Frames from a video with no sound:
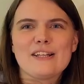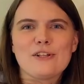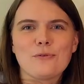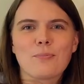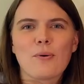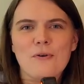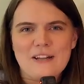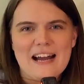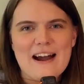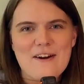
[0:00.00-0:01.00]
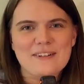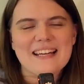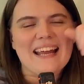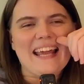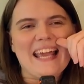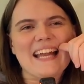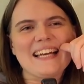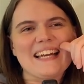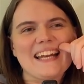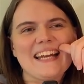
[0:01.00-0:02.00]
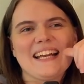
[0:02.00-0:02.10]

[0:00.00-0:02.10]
you pull it out and